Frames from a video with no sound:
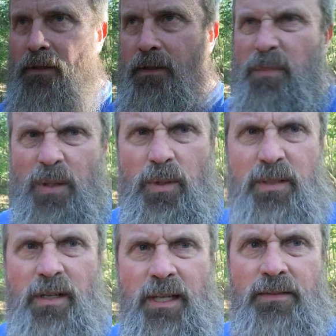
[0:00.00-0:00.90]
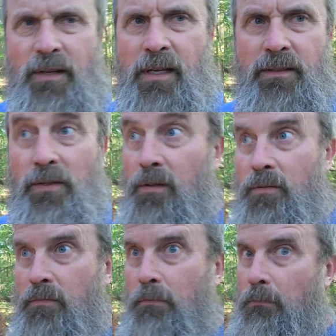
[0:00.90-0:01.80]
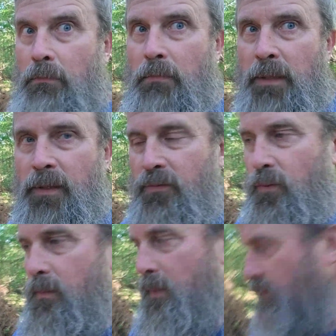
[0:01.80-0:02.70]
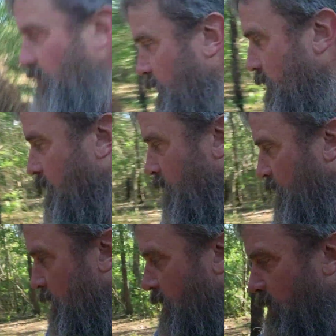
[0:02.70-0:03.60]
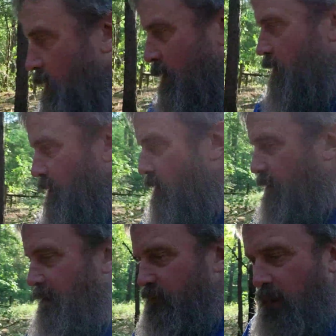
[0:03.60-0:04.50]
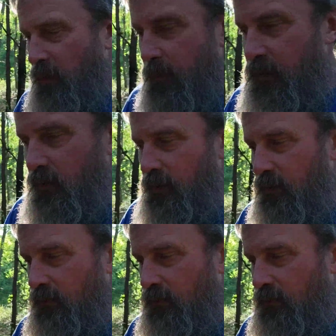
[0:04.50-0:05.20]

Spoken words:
but it wasn't last night, so maybe that's where I'm missing it. Alright guys, well I hope you enjoyed this